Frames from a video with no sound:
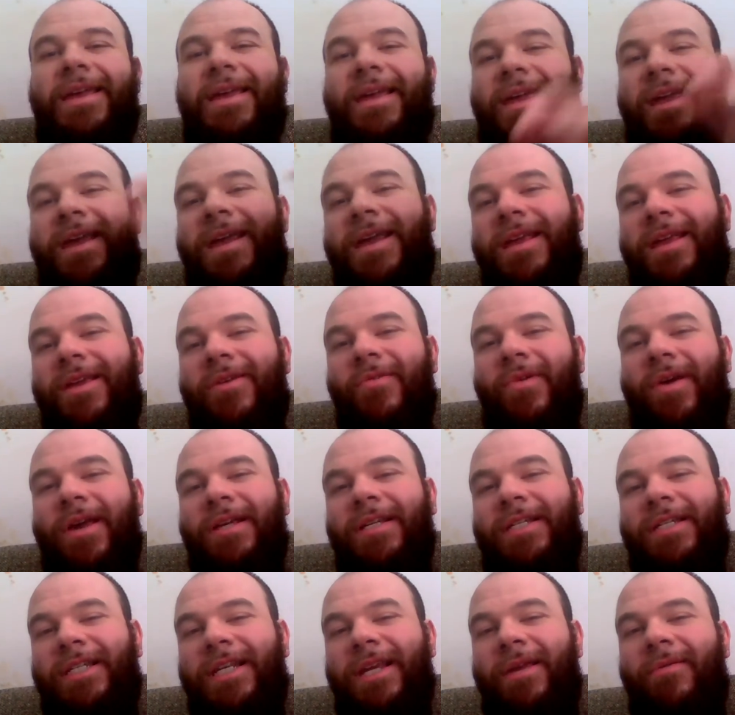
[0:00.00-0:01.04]
Anyway,
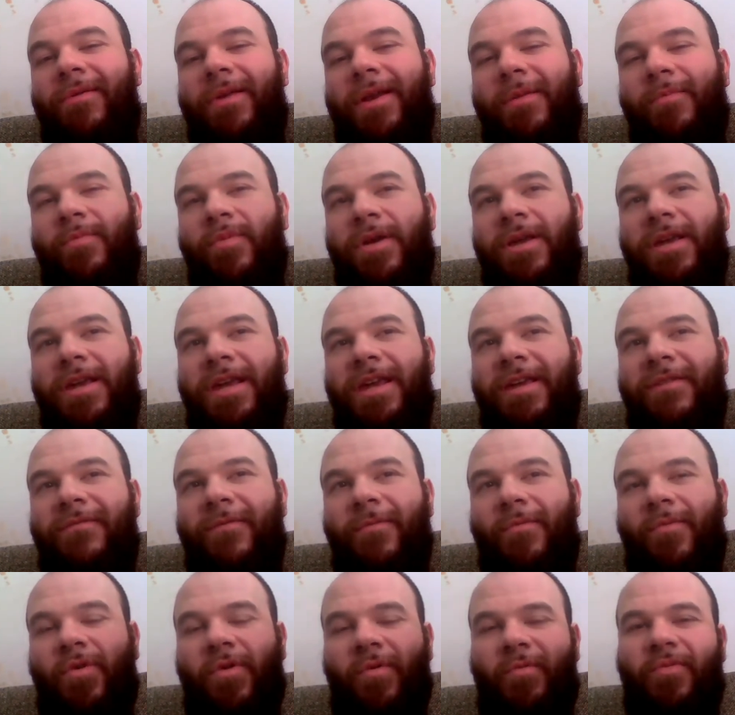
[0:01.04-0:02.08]
see you when I bring you
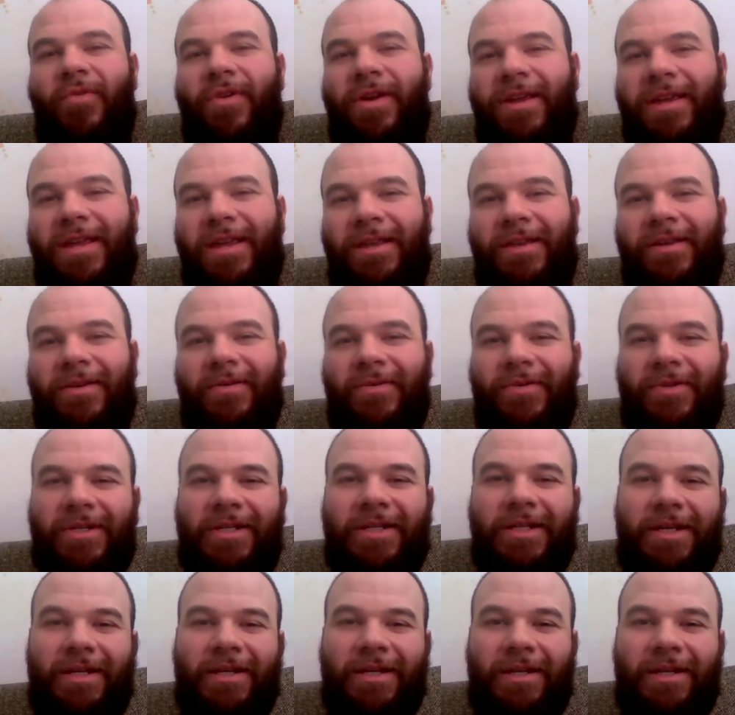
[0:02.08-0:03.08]
even more breaking news.